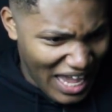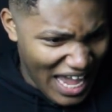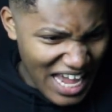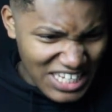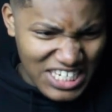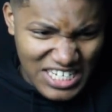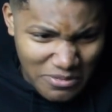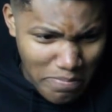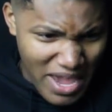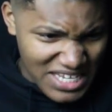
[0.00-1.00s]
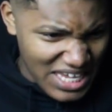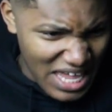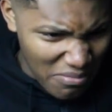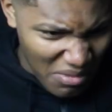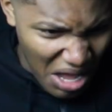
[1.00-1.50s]
And he just messing
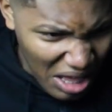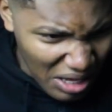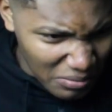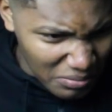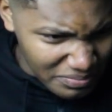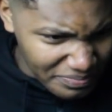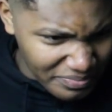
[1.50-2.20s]
him up.